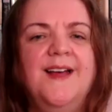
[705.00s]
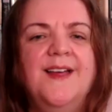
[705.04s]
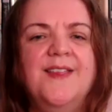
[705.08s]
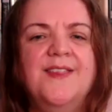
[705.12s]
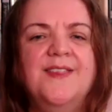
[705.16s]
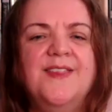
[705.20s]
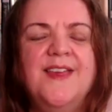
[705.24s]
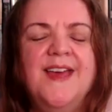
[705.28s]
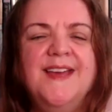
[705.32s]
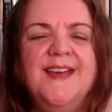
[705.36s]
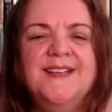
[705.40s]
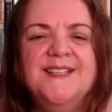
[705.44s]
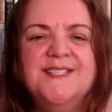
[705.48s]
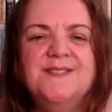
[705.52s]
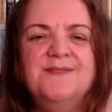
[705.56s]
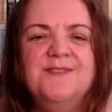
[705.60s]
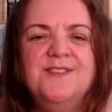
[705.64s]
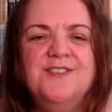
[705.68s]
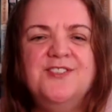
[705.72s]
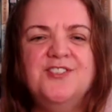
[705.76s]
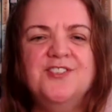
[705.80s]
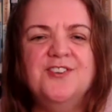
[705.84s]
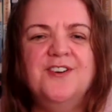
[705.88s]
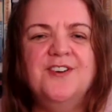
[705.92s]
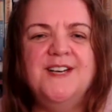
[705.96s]
Thanks for
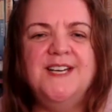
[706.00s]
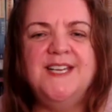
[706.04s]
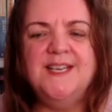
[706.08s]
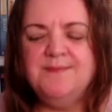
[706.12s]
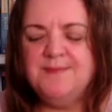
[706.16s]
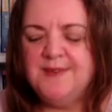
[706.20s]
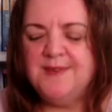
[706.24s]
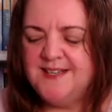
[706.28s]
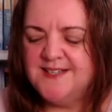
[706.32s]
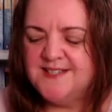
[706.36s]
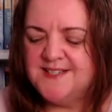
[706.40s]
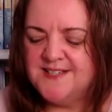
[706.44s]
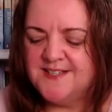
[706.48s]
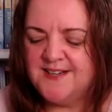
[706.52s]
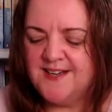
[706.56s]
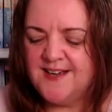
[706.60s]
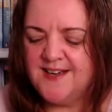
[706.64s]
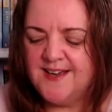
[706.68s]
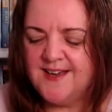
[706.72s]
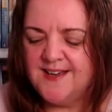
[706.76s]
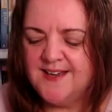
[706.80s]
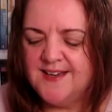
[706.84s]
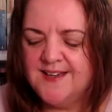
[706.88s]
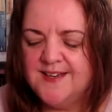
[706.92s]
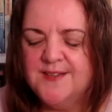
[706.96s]
joining me
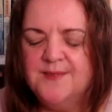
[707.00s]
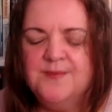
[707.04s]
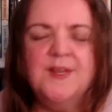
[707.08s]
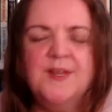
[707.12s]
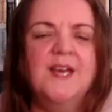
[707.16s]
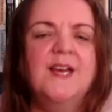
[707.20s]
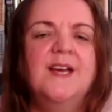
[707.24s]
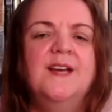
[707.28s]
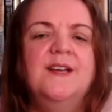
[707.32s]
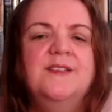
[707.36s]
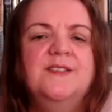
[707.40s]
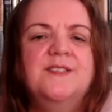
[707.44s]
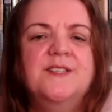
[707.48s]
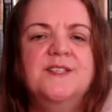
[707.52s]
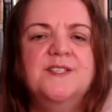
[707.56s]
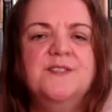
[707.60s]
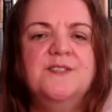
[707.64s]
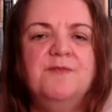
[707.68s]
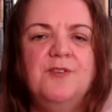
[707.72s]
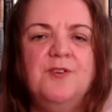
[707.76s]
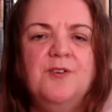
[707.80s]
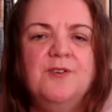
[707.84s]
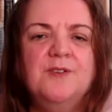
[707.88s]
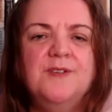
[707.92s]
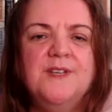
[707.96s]
today. Does
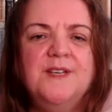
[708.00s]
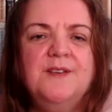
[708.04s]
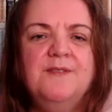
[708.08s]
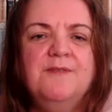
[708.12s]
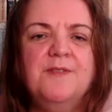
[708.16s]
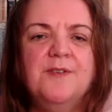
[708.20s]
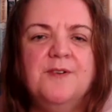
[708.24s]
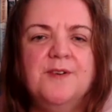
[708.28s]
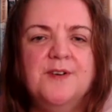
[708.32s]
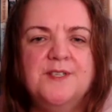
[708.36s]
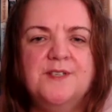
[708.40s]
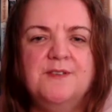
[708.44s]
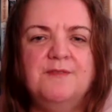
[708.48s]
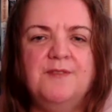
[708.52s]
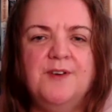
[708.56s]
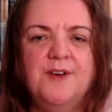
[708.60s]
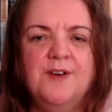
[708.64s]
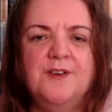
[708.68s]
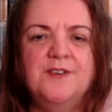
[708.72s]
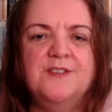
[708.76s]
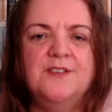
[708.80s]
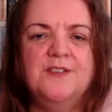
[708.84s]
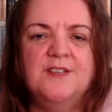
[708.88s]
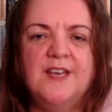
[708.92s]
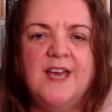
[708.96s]
Falling for a
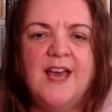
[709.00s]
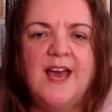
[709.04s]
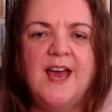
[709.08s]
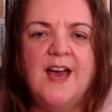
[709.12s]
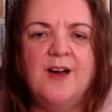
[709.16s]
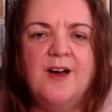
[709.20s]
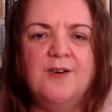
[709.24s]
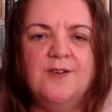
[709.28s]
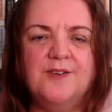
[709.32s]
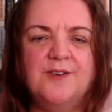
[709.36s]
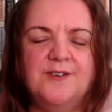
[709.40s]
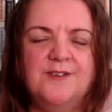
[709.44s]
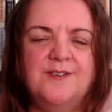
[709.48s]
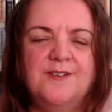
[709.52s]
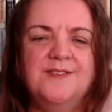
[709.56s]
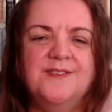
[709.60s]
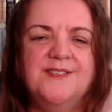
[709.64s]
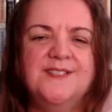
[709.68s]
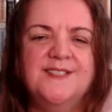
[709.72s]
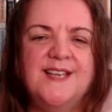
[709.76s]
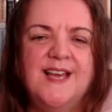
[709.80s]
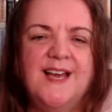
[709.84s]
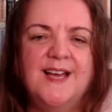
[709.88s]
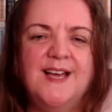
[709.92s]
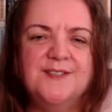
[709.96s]
Devoted Cowgirl
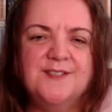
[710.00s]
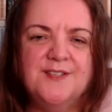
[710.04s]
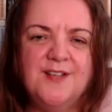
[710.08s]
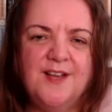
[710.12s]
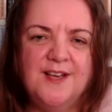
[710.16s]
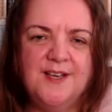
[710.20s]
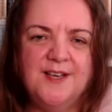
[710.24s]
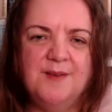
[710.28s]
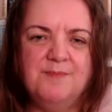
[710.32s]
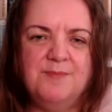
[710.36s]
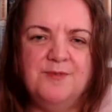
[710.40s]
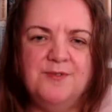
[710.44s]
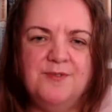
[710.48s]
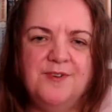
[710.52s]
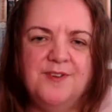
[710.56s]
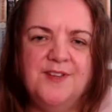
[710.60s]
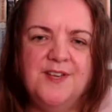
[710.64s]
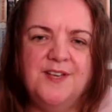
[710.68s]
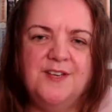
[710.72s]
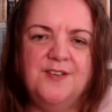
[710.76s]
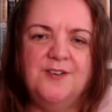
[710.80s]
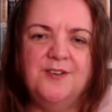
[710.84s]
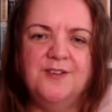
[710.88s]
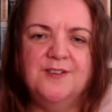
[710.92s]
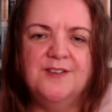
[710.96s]
sound like a book
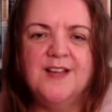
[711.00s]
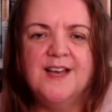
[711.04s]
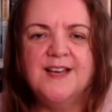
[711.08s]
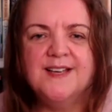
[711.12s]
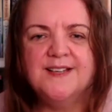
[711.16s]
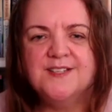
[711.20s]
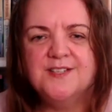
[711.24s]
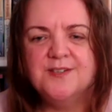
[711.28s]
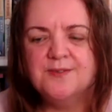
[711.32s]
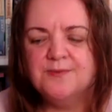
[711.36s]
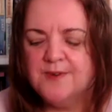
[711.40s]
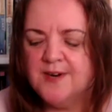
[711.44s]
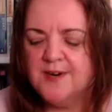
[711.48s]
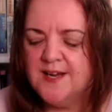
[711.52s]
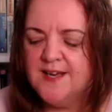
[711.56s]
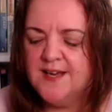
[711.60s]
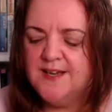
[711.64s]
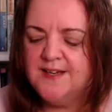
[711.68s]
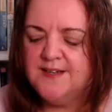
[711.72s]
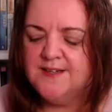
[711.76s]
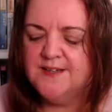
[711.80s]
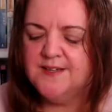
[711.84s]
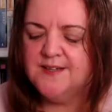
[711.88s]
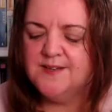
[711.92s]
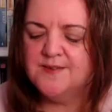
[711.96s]
that you'd like to
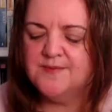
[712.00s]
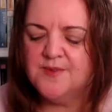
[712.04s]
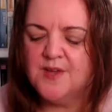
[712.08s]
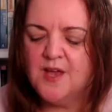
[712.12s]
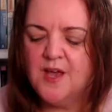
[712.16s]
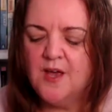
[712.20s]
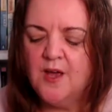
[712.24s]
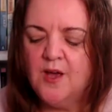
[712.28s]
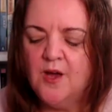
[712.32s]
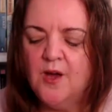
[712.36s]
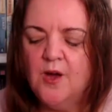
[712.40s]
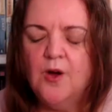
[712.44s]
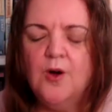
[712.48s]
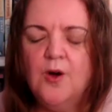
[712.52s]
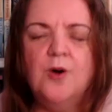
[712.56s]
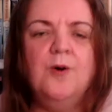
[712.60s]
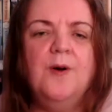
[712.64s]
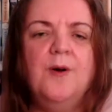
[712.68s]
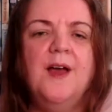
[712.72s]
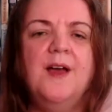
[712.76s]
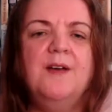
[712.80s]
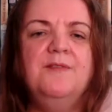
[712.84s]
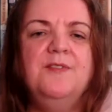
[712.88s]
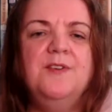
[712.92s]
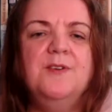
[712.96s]
read? Or
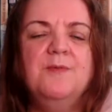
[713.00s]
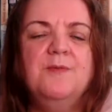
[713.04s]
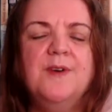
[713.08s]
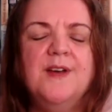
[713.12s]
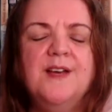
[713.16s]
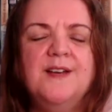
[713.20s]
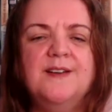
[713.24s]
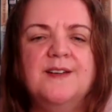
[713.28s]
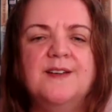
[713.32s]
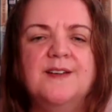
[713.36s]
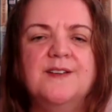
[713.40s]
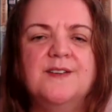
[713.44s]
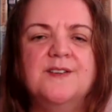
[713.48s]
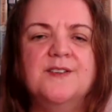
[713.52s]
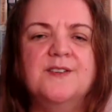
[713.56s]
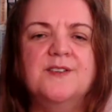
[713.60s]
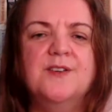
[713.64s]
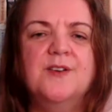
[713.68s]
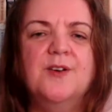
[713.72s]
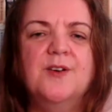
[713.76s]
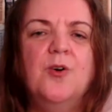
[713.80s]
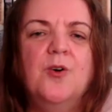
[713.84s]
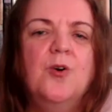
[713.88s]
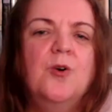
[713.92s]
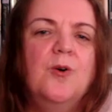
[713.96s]
have you read it?
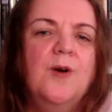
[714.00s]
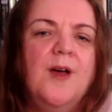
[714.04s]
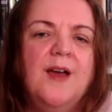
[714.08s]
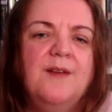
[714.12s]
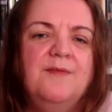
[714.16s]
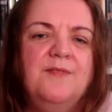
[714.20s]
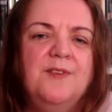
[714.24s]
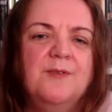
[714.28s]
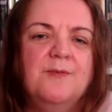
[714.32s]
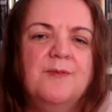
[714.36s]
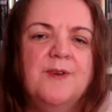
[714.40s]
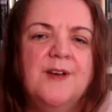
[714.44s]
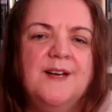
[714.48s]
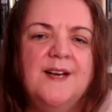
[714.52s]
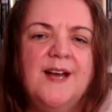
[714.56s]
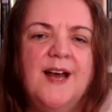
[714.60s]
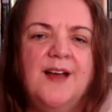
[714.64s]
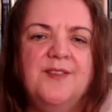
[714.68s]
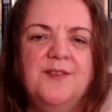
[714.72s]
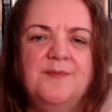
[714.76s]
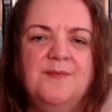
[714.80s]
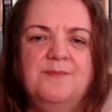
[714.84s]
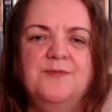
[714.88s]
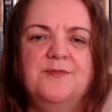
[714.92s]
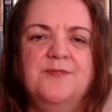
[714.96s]
Or have you read
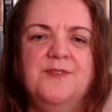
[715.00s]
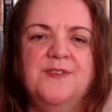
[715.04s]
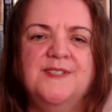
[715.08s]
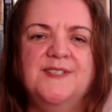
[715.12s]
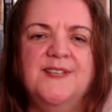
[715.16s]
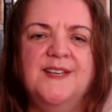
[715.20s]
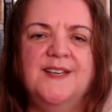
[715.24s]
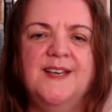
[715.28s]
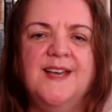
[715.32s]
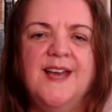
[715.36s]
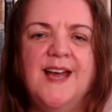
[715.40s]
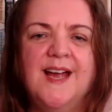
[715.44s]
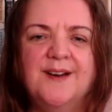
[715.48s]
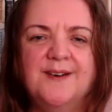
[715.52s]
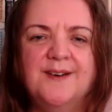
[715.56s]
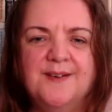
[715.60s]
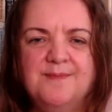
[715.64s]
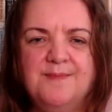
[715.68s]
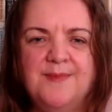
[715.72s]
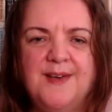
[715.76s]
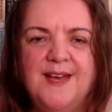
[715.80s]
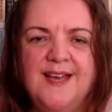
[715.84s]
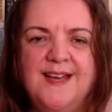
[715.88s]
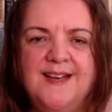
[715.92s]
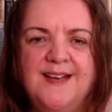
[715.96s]
other books in
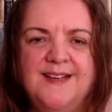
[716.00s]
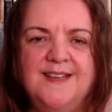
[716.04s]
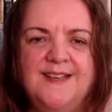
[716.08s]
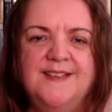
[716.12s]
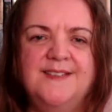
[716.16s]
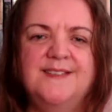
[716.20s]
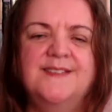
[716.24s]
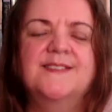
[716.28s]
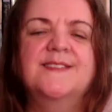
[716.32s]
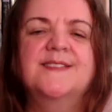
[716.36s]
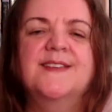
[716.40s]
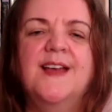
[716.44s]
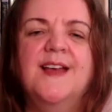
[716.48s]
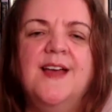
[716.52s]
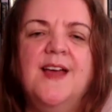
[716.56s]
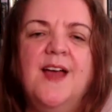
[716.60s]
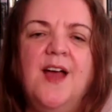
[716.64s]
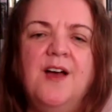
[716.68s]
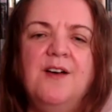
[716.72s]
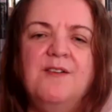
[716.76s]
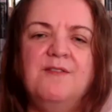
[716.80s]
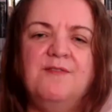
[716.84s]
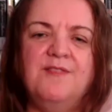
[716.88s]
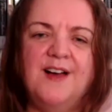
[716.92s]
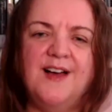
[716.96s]
Karen Baney's
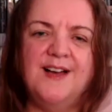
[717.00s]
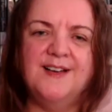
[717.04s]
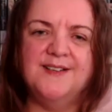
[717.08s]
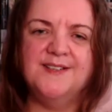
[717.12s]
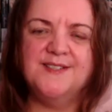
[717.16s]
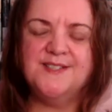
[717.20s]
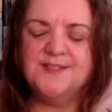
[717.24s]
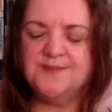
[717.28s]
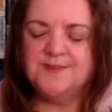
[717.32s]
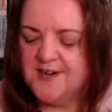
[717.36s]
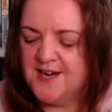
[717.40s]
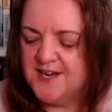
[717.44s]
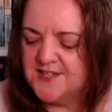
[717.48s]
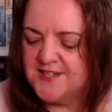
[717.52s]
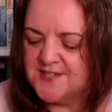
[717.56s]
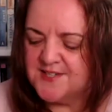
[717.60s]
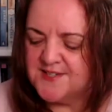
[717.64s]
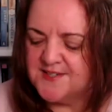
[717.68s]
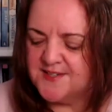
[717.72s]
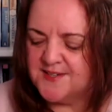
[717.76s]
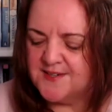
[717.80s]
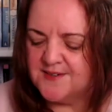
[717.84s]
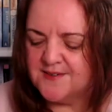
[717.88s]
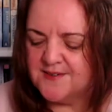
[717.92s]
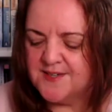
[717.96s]
Vargas Ranch
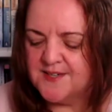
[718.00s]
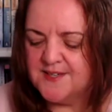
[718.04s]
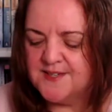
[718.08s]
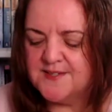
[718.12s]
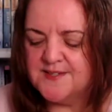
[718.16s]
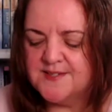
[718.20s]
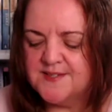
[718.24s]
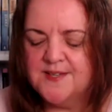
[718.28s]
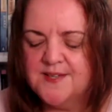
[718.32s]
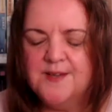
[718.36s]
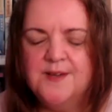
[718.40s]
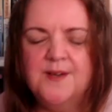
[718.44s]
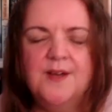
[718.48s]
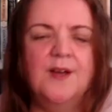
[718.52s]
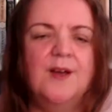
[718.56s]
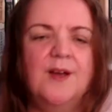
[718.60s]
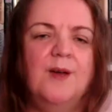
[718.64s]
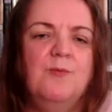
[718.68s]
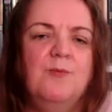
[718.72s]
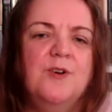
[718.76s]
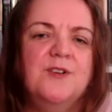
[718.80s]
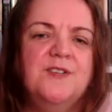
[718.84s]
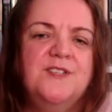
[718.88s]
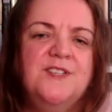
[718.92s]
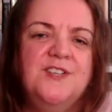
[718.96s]
series?
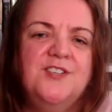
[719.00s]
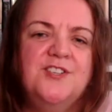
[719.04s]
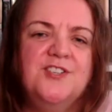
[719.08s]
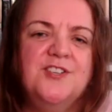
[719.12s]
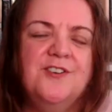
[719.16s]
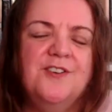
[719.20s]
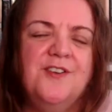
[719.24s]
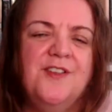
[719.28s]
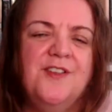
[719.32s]
What did you